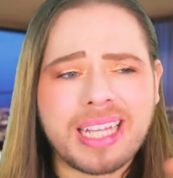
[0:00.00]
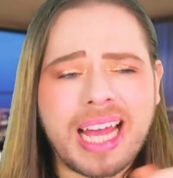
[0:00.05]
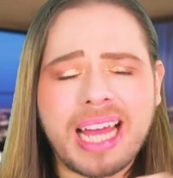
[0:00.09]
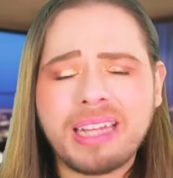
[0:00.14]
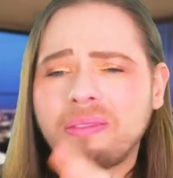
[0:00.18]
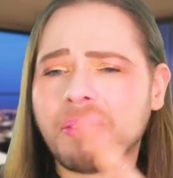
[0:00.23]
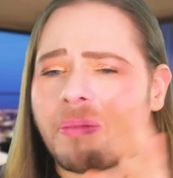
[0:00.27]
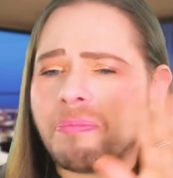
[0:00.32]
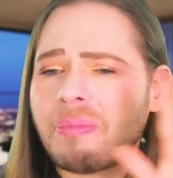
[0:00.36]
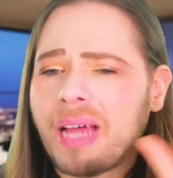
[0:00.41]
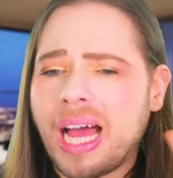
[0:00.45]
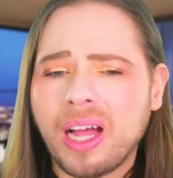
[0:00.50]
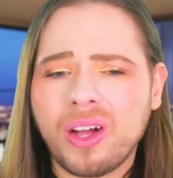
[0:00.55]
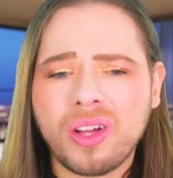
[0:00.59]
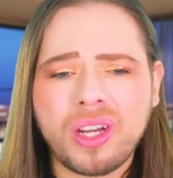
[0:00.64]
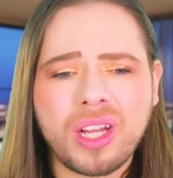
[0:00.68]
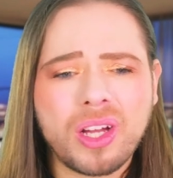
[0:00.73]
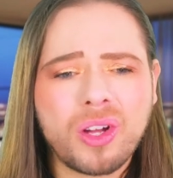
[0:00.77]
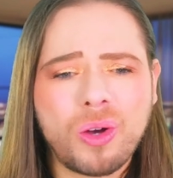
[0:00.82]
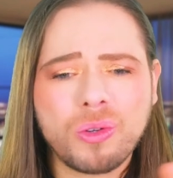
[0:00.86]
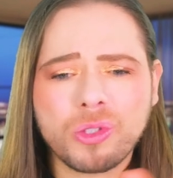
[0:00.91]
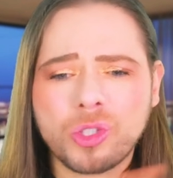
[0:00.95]
I, am not going
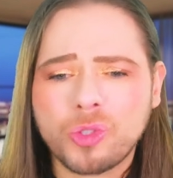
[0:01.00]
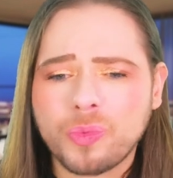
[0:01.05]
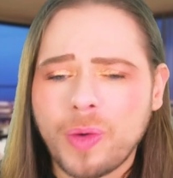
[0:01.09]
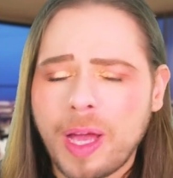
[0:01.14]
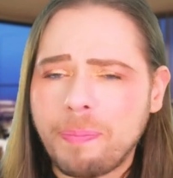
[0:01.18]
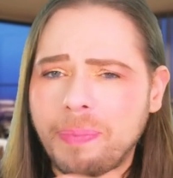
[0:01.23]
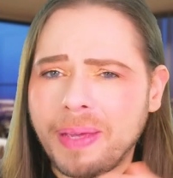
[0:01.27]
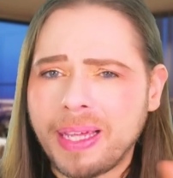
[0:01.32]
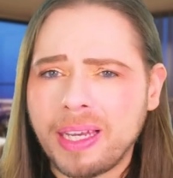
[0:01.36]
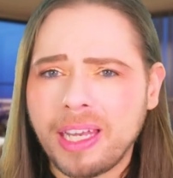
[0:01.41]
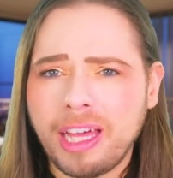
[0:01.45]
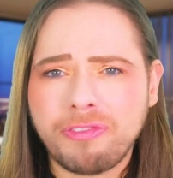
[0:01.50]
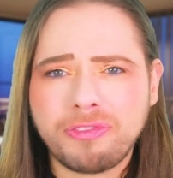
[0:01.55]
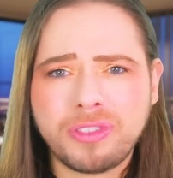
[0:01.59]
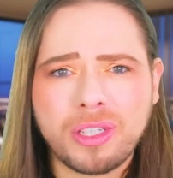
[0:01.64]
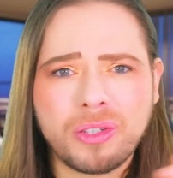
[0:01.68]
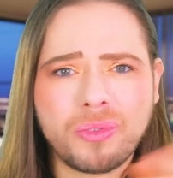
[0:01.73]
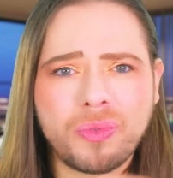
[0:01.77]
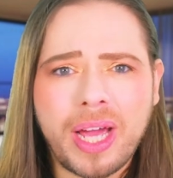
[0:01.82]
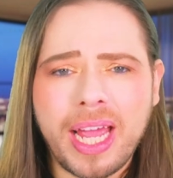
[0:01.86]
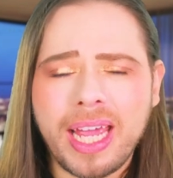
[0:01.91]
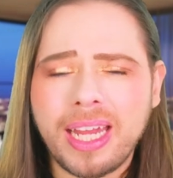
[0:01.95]
to go swiping left
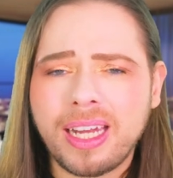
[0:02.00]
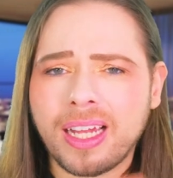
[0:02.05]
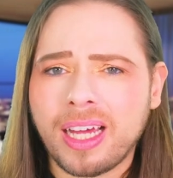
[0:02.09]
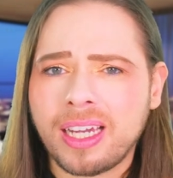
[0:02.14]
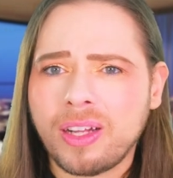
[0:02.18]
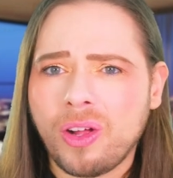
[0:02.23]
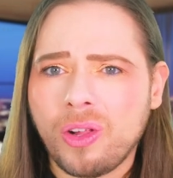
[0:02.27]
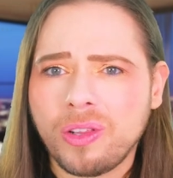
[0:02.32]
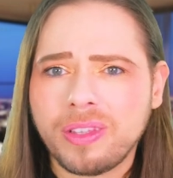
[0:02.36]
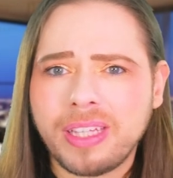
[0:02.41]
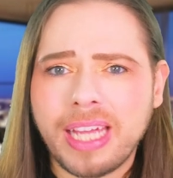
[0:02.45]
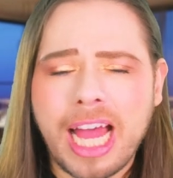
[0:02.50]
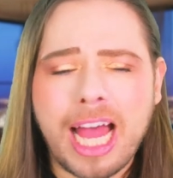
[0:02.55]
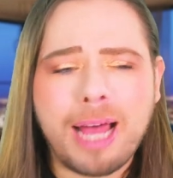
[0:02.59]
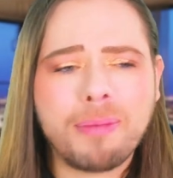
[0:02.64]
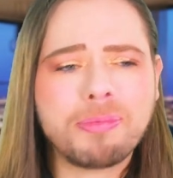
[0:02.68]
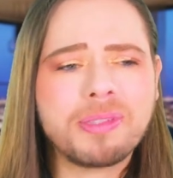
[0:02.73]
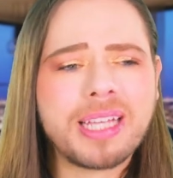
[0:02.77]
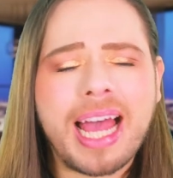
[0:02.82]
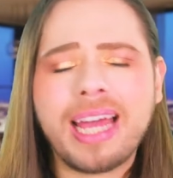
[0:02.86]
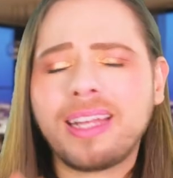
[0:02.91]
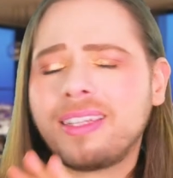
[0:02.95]
and right on all the
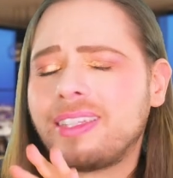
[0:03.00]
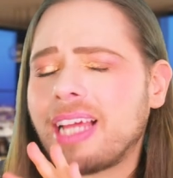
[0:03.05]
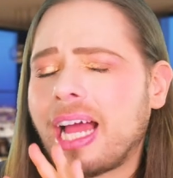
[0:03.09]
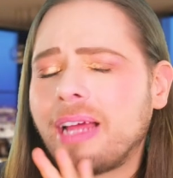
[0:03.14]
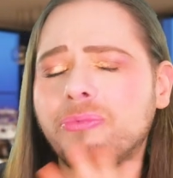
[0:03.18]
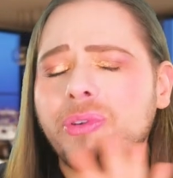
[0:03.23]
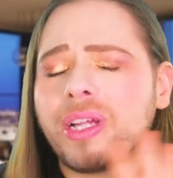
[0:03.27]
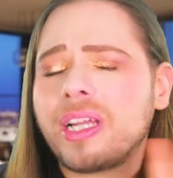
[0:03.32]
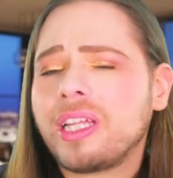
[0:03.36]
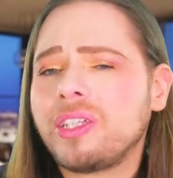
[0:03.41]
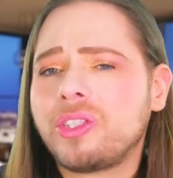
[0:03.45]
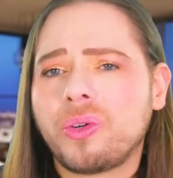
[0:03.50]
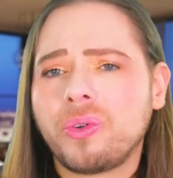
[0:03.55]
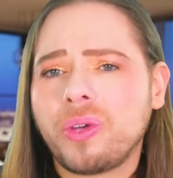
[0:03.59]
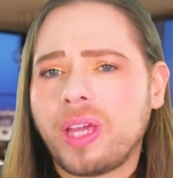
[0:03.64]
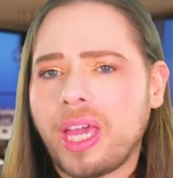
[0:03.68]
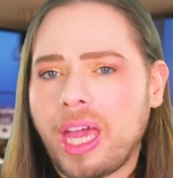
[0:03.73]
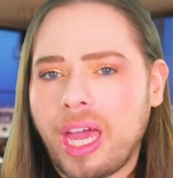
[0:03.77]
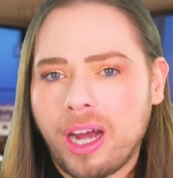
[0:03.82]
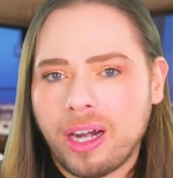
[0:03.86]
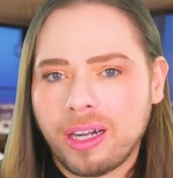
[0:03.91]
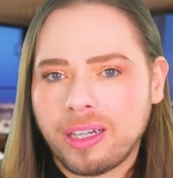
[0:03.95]
apps. I, I really don't
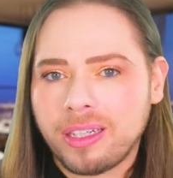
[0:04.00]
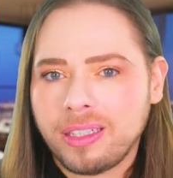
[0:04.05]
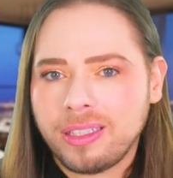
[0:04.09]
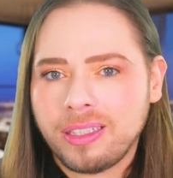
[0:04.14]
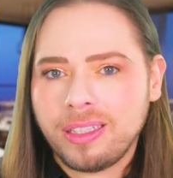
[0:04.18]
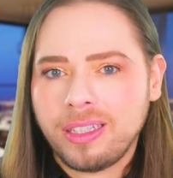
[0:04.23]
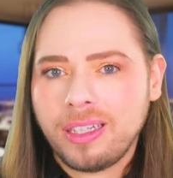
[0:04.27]
care.